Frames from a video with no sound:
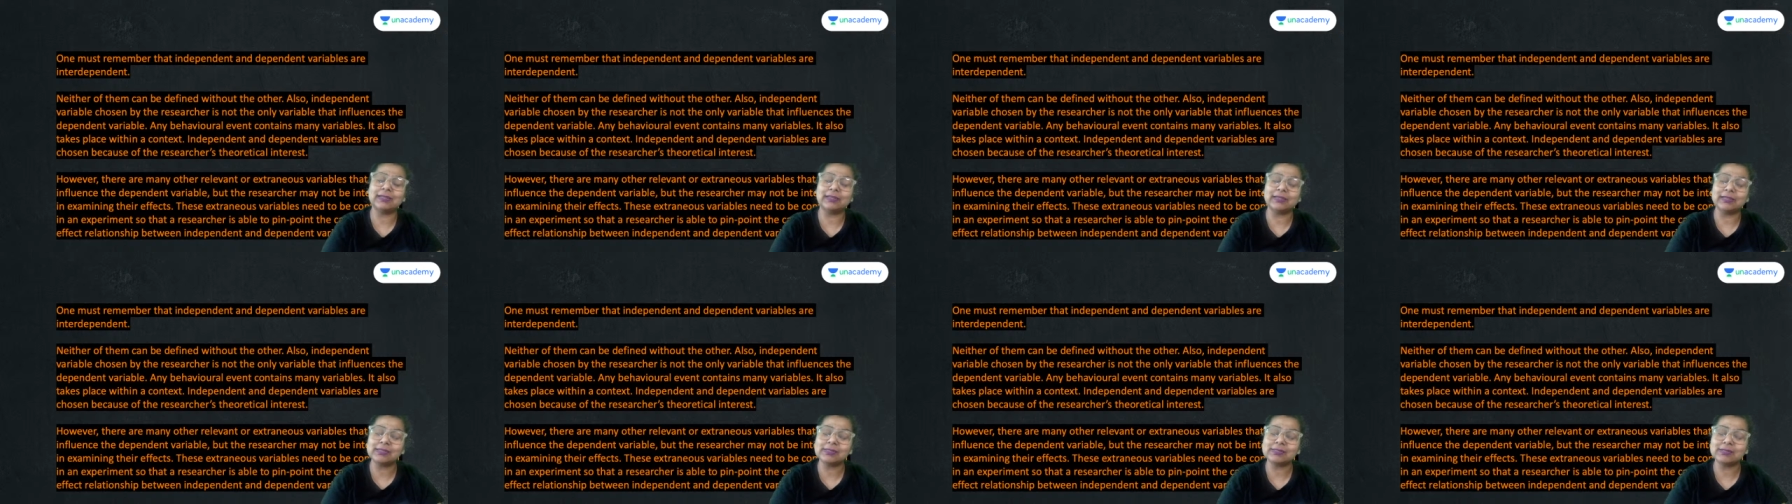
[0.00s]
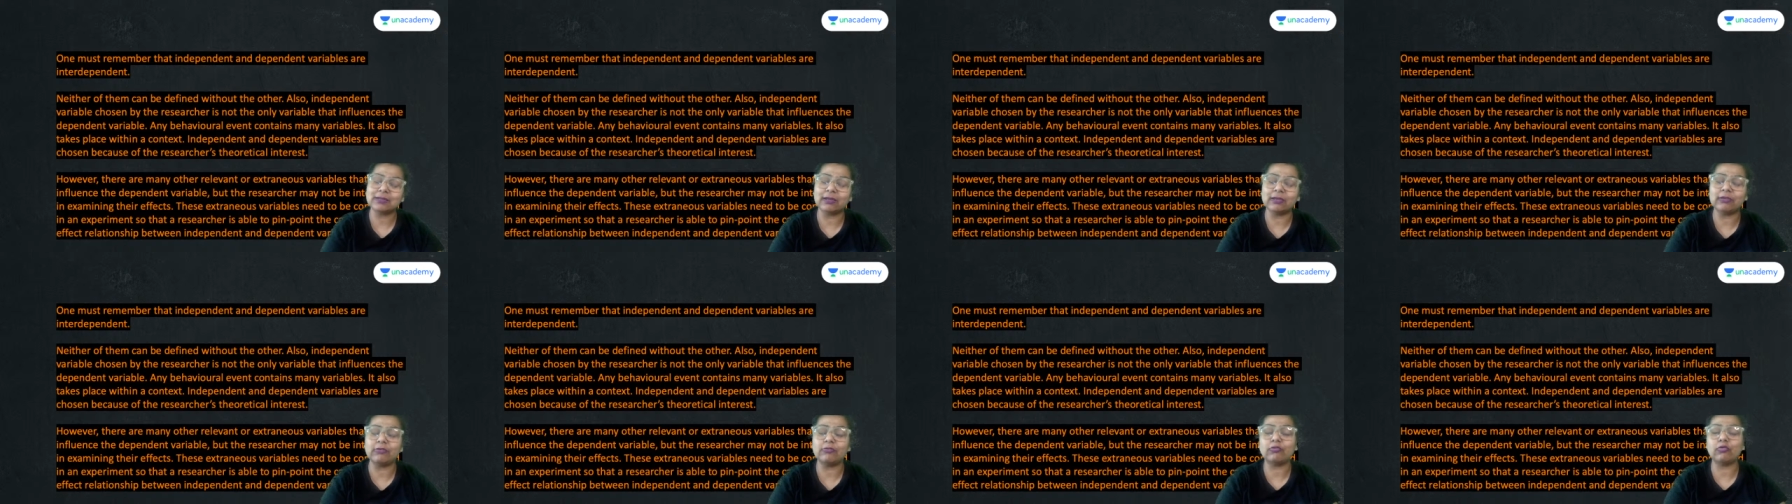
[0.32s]
this
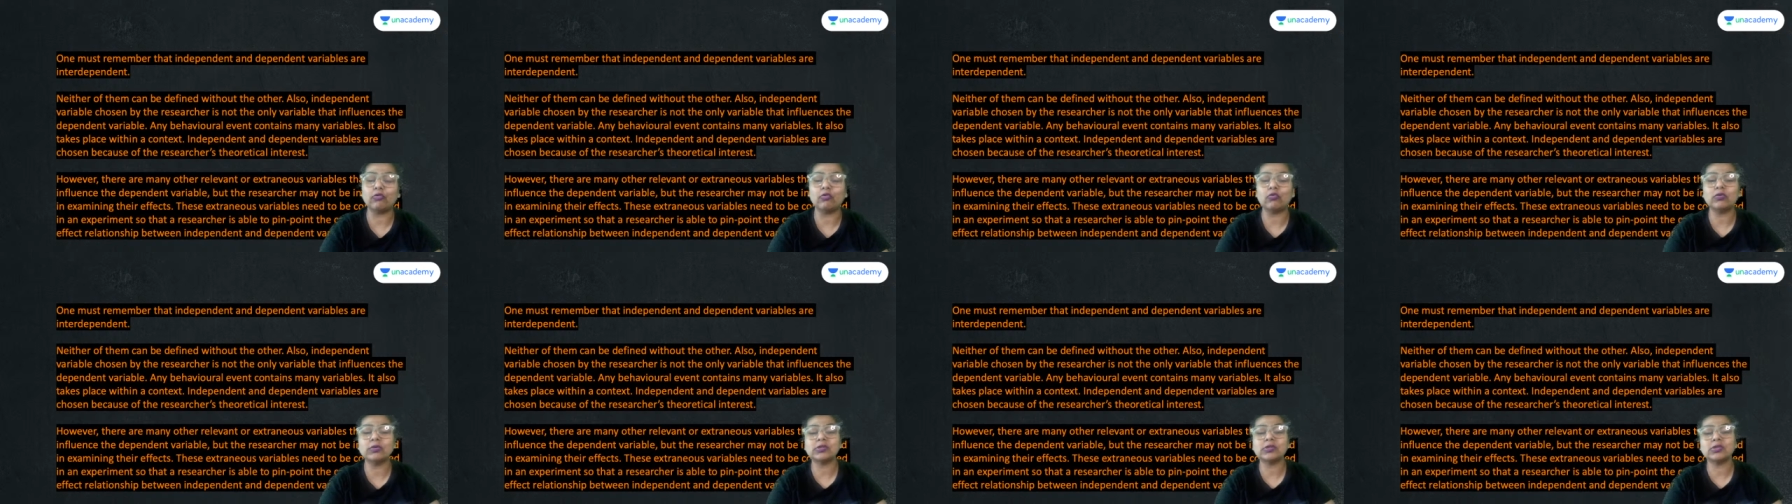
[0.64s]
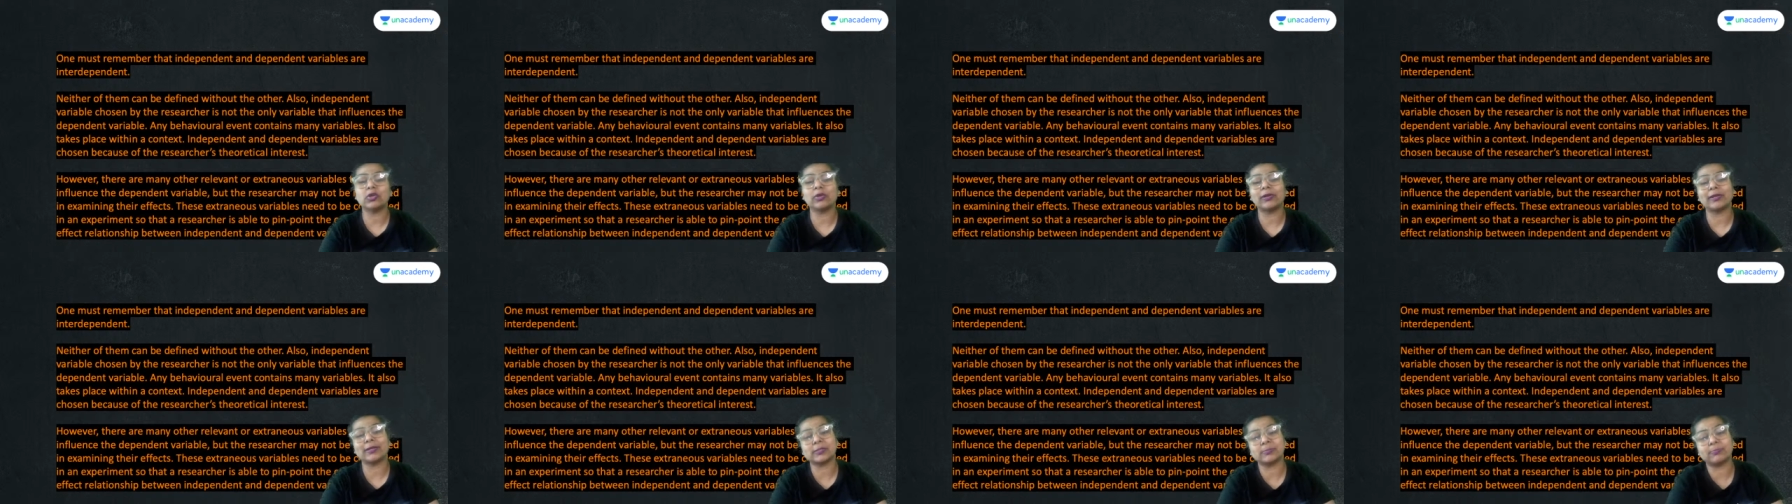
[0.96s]
controls
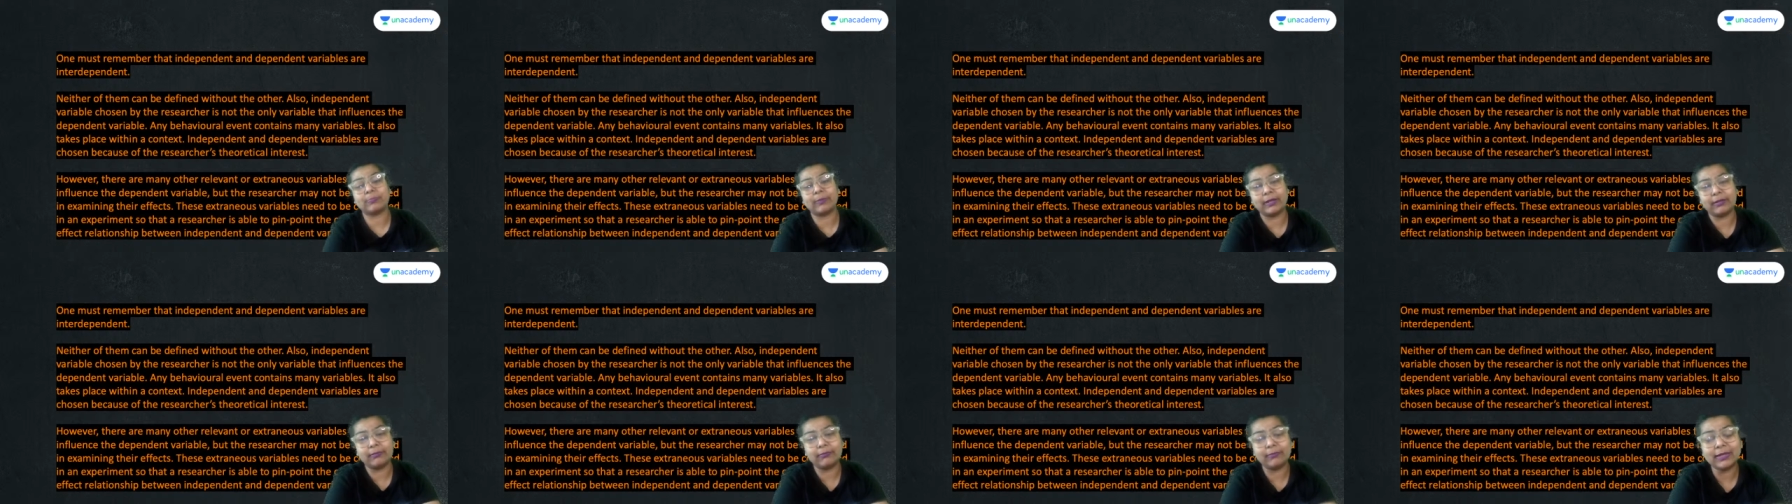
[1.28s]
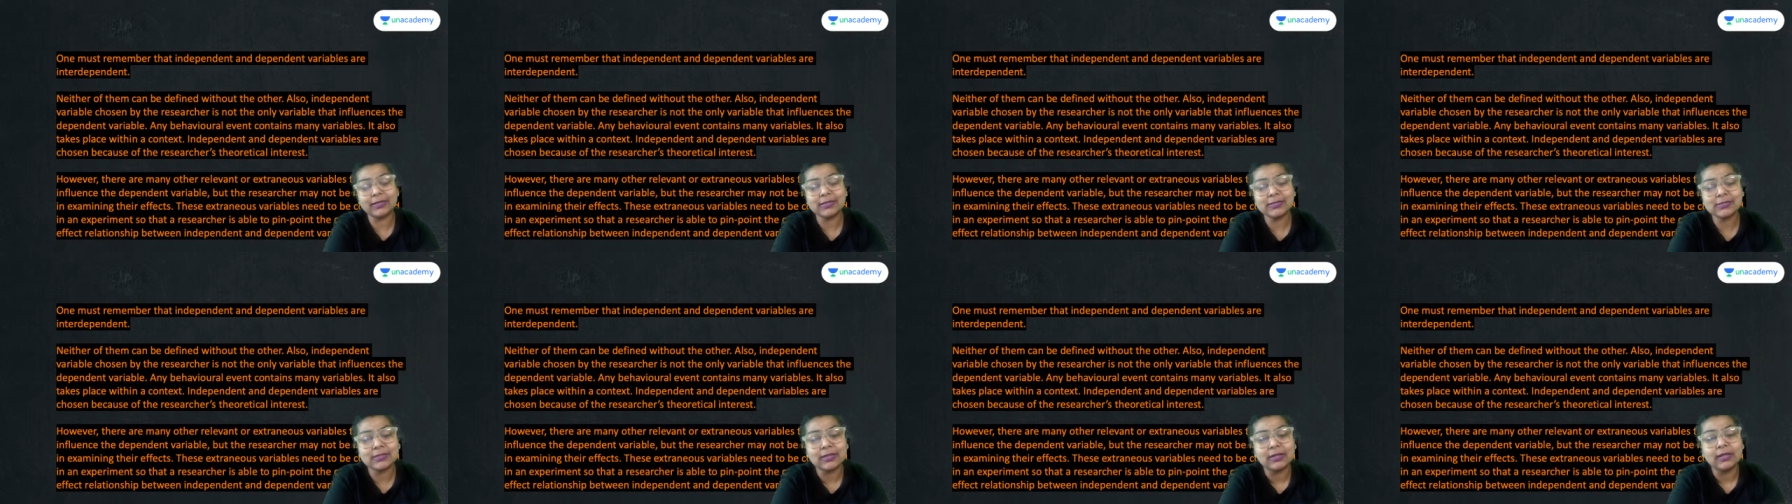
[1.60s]
your
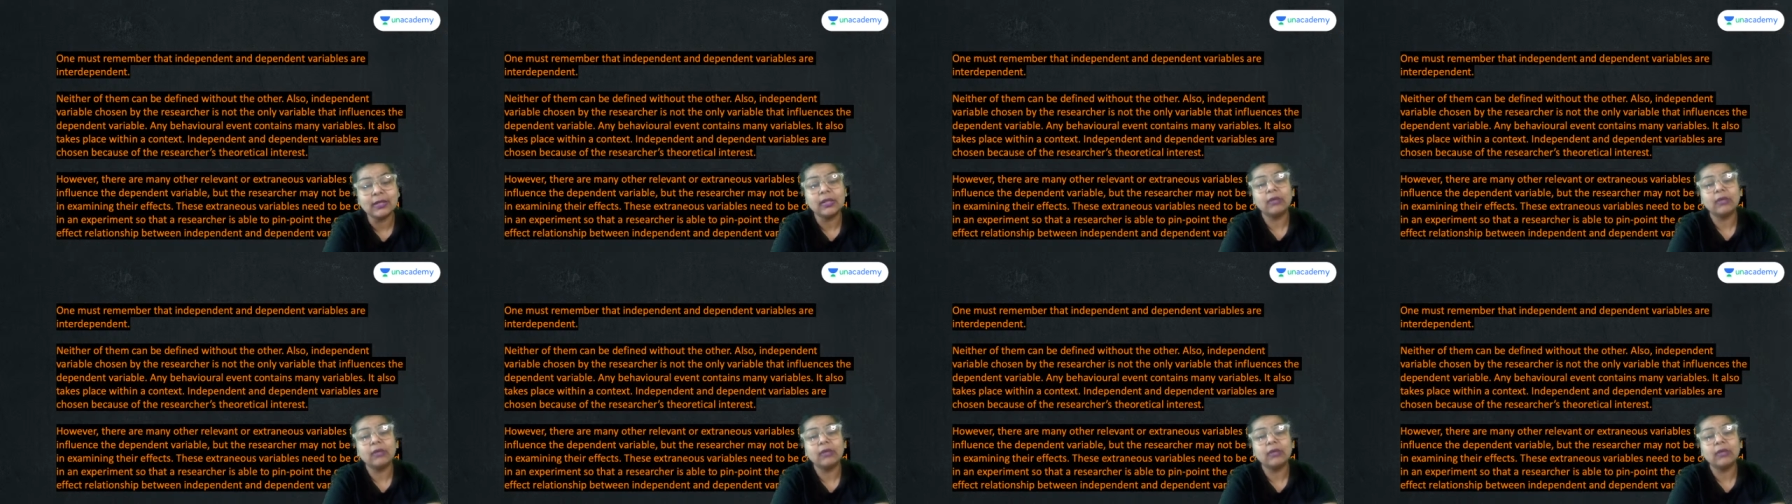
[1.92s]
experiments,